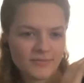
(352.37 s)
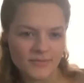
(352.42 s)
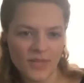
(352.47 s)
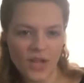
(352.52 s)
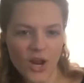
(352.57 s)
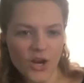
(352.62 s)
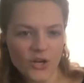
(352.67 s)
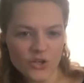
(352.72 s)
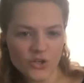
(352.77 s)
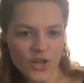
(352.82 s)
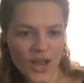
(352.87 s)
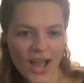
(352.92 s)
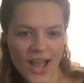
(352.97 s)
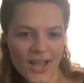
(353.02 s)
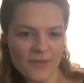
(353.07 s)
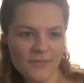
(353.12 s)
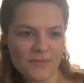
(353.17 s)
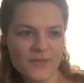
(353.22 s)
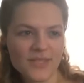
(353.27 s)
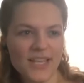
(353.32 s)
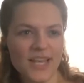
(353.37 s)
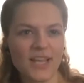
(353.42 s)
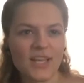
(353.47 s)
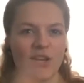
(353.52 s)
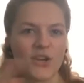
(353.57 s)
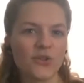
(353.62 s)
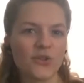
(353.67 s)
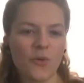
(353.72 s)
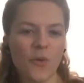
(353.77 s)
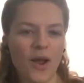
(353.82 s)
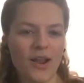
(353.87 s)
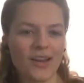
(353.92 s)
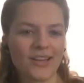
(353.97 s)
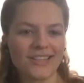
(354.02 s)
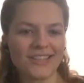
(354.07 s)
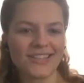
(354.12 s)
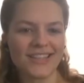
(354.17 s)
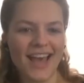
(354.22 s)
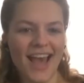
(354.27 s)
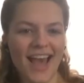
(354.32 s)
100 times, and here are the
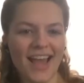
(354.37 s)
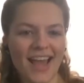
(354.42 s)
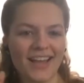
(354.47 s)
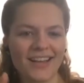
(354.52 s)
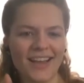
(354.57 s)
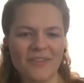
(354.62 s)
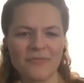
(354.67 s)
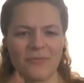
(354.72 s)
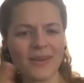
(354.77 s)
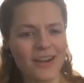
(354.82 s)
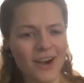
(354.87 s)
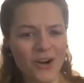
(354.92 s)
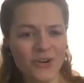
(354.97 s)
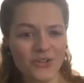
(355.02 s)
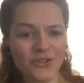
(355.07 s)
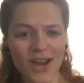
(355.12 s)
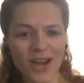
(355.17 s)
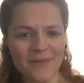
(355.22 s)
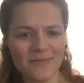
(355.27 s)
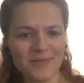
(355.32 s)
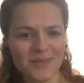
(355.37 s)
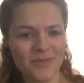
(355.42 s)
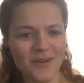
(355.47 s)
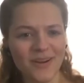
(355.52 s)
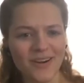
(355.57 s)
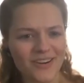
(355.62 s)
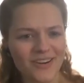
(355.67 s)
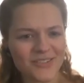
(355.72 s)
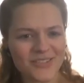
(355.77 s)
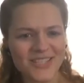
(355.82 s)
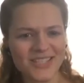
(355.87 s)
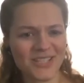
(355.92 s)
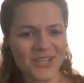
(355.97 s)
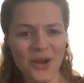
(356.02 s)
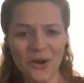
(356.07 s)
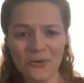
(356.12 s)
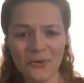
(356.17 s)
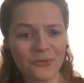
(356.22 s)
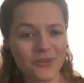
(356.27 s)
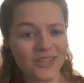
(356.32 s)
ones that I played 100 times but are
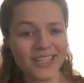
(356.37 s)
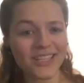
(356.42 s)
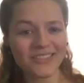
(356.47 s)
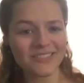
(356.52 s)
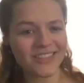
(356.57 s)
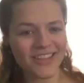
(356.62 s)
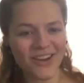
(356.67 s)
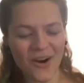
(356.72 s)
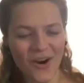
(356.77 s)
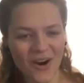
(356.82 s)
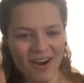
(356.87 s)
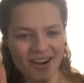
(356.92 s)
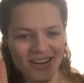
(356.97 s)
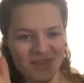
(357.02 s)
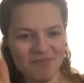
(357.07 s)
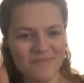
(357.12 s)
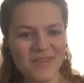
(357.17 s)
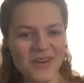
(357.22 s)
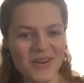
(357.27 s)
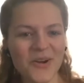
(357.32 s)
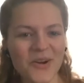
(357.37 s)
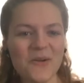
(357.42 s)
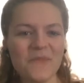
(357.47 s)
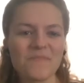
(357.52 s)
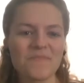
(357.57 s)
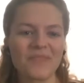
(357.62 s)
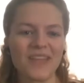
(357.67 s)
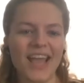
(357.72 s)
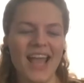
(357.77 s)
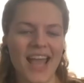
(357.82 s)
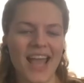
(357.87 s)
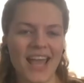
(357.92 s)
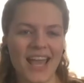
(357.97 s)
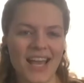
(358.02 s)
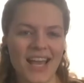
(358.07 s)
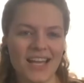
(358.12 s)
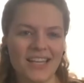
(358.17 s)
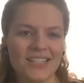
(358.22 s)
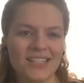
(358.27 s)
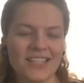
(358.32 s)
still really, really hard in the middle,
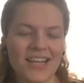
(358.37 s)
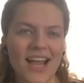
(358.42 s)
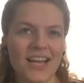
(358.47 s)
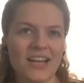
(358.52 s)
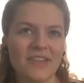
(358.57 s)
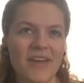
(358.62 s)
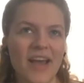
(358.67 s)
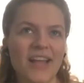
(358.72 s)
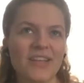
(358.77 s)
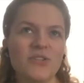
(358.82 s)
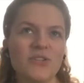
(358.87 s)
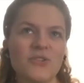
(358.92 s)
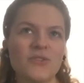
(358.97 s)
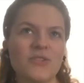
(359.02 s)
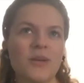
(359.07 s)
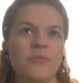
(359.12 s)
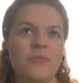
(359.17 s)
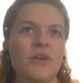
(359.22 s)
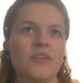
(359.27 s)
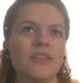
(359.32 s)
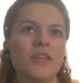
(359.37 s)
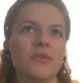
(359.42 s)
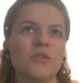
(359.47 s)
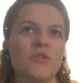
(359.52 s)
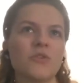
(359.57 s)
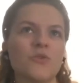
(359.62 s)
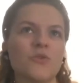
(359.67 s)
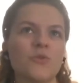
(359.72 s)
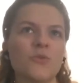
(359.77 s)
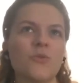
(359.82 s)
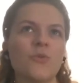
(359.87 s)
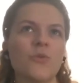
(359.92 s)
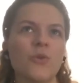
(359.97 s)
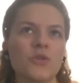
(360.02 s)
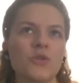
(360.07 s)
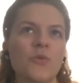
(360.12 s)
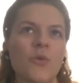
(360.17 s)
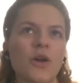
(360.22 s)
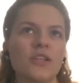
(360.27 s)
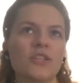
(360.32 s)
and kind of had to separate them into
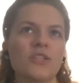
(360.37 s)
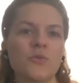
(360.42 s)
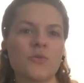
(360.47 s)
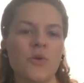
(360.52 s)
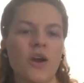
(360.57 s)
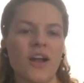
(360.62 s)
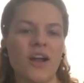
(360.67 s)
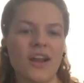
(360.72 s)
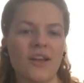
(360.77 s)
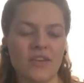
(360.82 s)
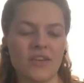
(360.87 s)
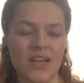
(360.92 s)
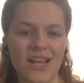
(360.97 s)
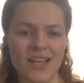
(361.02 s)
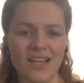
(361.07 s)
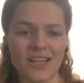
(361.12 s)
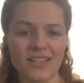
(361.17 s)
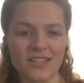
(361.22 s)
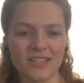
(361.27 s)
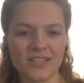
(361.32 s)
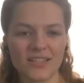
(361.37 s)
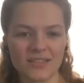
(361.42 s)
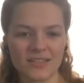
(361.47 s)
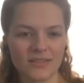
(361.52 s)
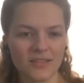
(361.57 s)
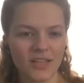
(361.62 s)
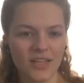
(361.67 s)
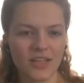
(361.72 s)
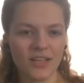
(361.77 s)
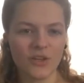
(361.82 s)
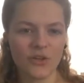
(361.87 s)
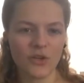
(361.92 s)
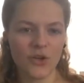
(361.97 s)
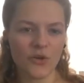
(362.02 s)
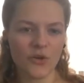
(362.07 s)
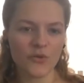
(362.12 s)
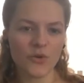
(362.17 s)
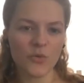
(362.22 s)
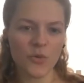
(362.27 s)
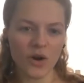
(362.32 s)
which ones to work on every day. Because you
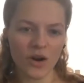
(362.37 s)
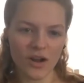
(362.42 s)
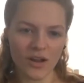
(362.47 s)
know, if you work